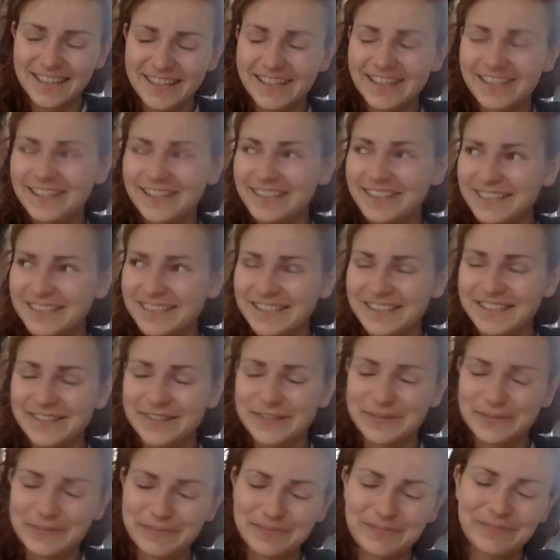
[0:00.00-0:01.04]

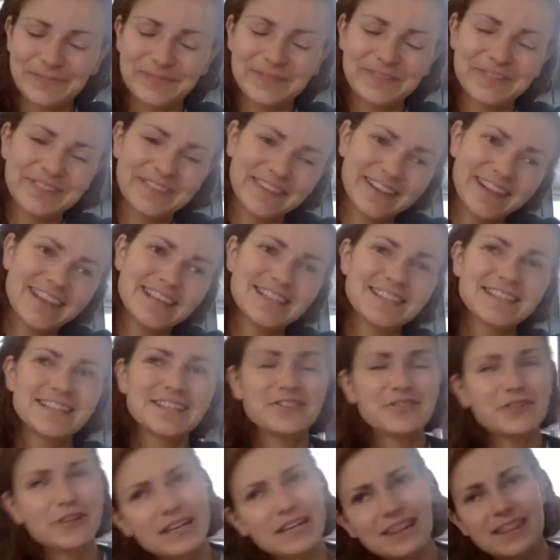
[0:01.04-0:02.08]
it's a
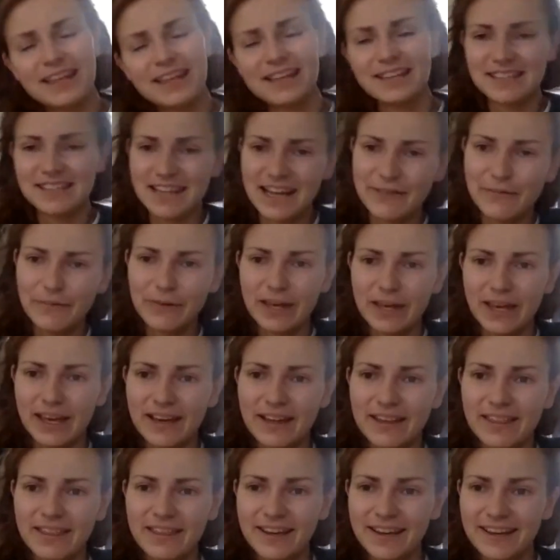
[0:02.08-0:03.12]
tricky thing to navigate,
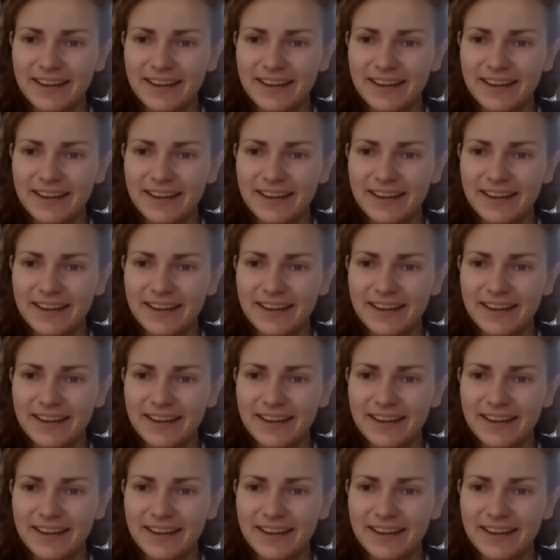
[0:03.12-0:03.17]
I think.